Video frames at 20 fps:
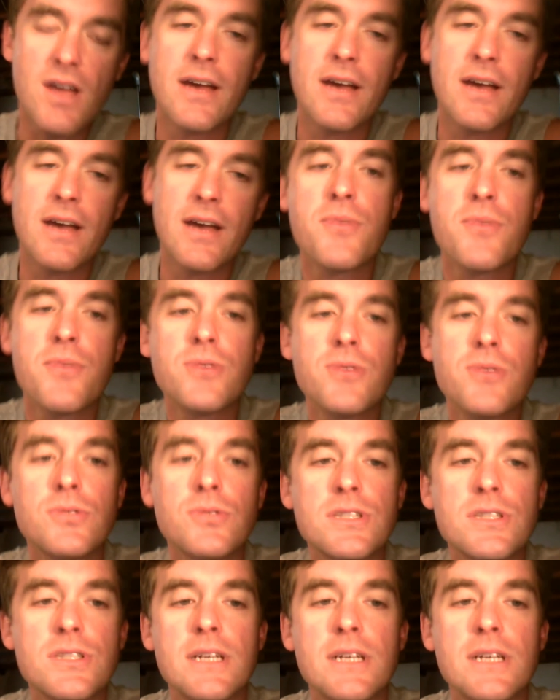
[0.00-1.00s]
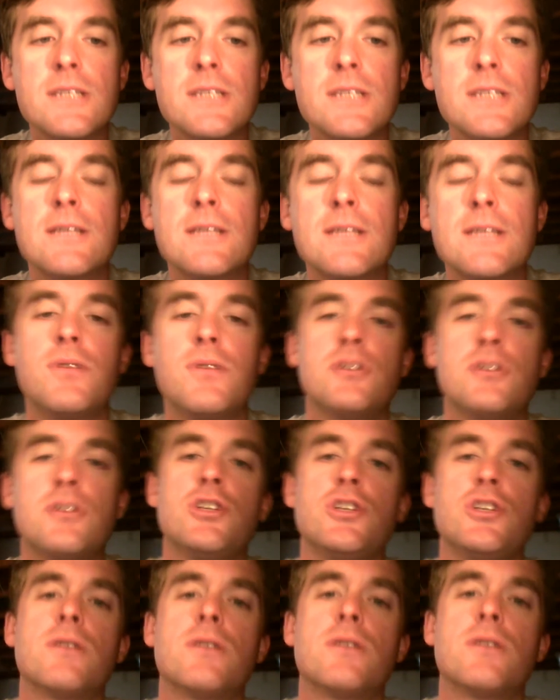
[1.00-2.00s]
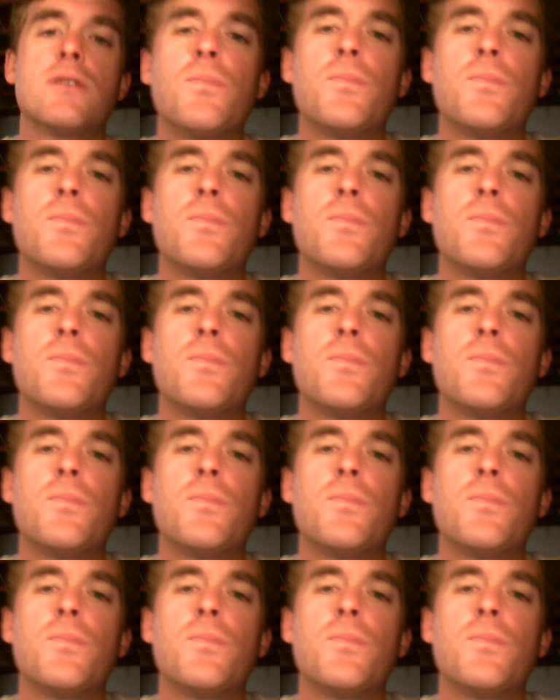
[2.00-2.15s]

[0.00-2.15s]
got 3 cool studies that I want to share.